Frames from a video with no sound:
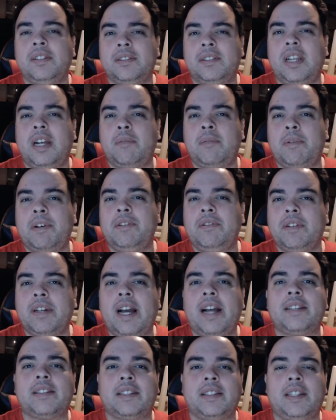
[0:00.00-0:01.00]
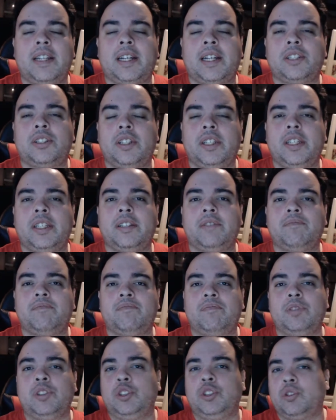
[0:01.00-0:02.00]
so that way you guys can actually
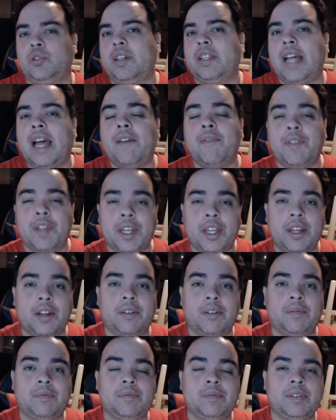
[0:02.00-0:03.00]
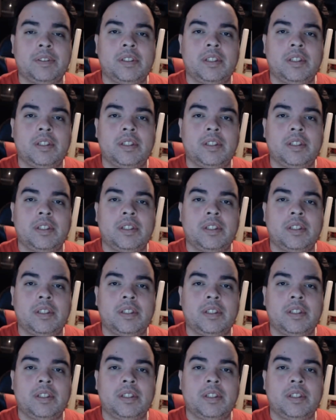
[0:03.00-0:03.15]
enjoy that video.